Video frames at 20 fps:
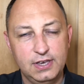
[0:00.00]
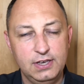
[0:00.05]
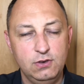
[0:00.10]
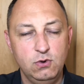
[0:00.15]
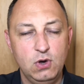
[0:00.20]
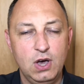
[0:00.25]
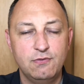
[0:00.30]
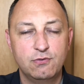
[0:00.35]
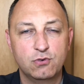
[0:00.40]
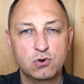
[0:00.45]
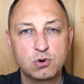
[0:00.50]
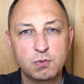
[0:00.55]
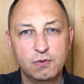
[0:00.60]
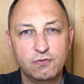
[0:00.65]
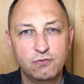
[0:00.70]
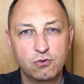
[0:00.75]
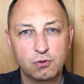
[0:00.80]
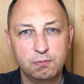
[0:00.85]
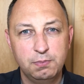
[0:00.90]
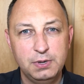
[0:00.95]
you have a group of
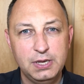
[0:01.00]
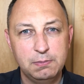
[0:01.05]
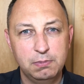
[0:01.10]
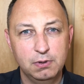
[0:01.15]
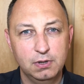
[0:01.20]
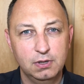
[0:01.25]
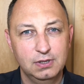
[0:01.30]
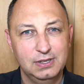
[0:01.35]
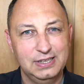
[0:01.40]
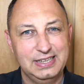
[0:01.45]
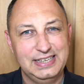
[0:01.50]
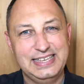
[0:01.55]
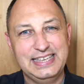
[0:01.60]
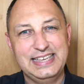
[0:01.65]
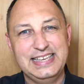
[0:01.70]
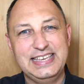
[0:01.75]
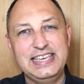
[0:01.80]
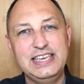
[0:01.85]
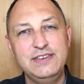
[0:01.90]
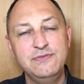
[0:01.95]
4 people.
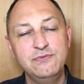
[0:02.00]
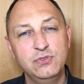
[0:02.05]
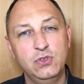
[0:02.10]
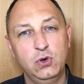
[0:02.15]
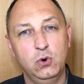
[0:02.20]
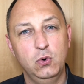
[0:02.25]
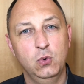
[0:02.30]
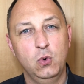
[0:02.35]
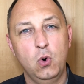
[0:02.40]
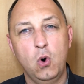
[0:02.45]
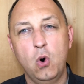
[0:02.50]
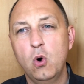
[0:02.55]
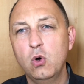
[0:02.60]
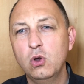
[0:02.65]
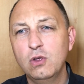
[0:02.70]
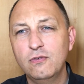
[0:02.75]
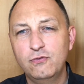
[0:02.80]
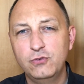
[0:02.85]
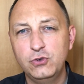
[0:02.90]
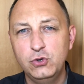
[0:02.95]
Even though all
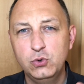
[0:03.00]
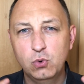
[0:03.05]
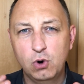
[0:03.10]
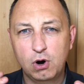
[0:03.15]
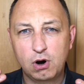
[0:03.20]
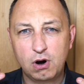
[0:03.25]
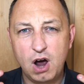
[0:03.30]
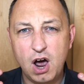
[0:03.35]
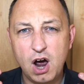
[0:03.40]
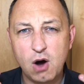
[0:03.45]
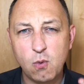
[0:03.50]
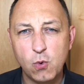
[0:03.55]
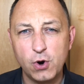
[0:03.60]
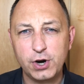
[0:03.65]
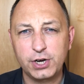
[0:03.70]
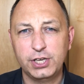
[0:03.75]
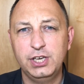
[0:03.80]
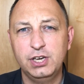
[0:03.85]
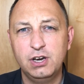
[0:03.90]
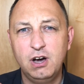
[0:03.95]
of you are
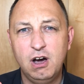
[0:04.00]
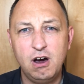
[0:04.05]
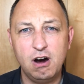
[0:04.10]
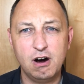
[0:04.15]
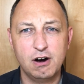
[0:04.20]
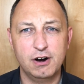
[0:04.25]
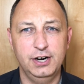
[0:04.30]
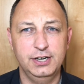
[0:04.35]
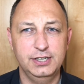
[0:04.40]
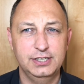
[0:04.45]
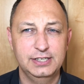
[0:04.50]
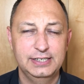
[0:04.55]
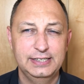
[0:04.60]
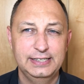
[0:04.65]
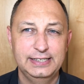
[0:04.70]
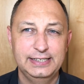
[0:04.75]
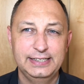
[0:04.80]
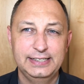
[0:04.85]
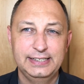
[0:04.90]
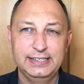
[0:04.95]
working hard,
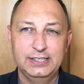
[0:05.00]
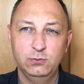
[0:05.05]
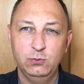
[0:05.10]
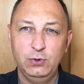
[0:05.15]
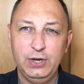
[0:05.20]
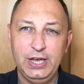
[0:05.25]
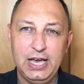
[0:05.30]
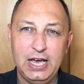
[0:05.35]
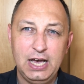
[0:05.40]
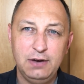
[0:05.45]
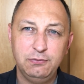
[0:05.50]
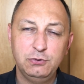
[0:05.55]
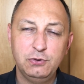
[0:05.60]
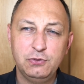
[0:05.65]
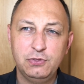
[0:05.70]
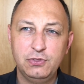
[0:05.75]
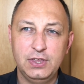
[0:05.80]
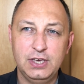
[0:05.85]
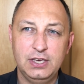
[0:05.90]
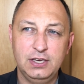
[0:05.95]
we have to
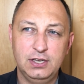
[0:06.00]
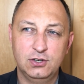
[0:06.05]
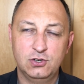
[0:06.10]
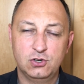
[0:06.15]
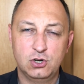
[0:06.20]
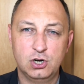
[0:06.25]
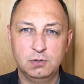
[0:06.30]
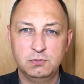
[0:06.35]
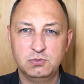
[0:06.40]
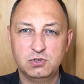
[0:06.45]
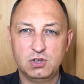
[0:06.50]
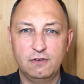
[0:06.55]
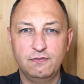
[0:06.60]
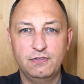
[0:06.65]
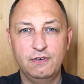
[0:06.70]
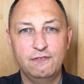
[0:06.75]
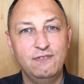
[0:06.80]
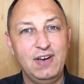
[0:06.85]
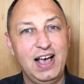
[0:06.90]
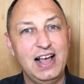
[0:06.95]
think in terms of
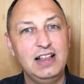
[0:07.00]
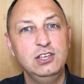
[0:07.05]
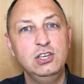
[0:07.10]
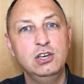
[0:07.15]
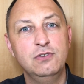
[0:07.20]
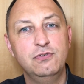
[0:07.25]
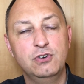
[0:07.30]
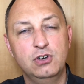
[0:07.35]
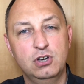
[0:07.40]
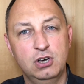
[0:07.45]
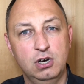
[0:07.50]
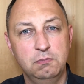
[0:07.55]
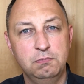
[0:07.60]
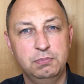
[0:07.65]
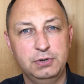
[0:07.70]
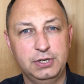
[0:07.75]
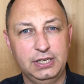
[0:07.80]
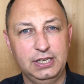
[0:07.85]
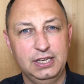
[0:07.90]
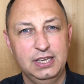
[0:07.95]
the value of a
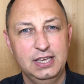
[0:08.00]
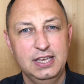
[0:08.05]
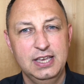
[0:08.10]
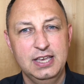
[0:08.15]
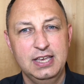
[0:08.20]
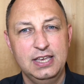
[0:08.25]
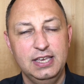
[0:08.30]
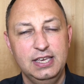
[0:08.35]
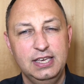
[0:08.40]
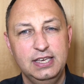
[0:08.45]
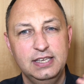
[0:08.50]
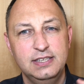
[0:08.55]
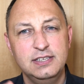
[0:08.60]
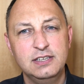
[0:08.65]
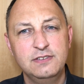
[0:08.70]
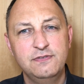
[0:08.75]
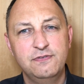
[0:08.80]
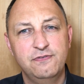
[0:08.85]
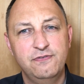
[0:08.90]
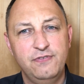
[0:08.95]
company. Is
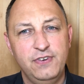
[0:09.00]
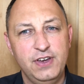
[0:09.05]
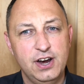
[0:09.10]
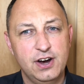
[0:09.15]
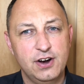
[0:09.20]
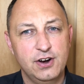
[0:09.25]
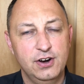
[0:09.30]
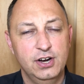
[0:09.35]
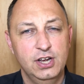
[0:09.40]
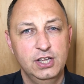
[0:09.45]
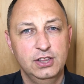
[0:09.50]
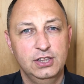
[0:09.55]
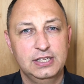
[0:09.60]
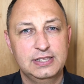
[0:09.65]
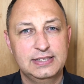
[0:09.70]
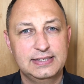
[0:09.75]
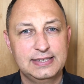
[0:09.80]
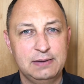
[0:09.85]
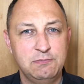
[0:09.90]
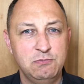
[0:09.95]
it fair
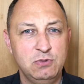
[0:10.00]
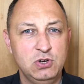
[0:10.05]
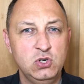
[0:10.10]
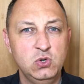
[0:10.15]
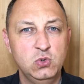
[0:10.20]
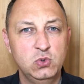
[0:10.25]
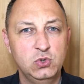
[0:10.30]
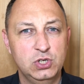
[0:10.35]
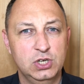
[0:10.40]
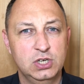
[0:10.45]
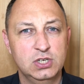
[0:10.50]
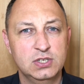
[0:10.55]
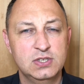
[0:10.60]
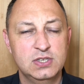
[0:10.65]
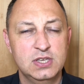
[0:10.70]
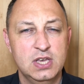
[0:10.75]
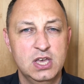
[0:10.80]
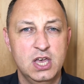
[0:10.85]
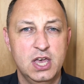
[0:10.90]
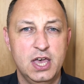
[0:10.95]
that someone who
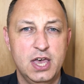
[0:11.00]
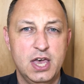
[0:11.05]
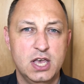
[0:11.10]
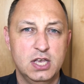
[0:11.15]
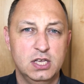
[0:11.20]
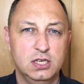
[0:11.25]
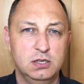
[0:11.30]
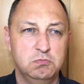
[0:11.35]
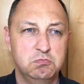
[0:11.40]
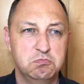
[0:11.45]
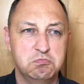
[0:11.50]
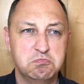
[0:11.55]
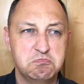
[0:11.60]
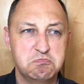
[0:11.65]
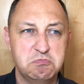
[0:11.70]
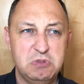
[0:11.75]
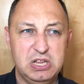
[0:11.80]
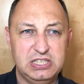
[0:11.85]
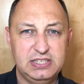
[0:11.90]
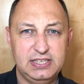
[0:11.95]
does,
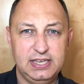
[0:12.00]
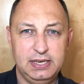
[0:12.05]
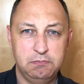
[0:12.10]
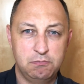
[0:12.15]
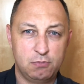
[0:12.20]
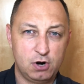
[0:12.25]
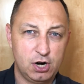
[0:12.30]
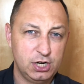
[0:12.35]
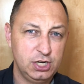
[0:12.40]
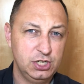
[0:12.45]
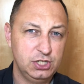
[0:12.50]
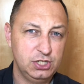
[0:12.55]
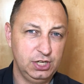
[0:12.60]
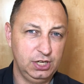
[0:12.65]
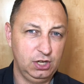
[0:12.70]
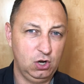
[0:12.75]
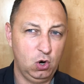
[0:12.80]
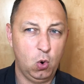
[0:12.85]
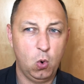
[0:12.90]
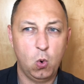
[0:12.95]
let's say,
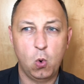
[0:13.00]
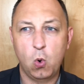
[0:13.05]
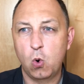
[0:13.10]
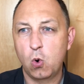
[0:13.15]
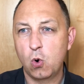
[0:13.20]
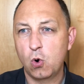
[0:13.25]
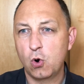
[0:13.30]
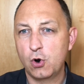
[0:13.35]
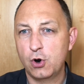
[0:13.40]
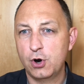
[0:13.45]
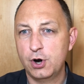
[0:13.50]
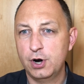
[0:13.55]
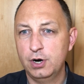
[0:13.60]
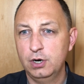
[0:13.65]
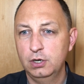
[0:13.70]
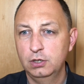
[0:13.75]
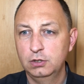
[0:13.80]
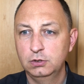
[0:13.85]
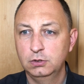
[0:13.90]
marketing or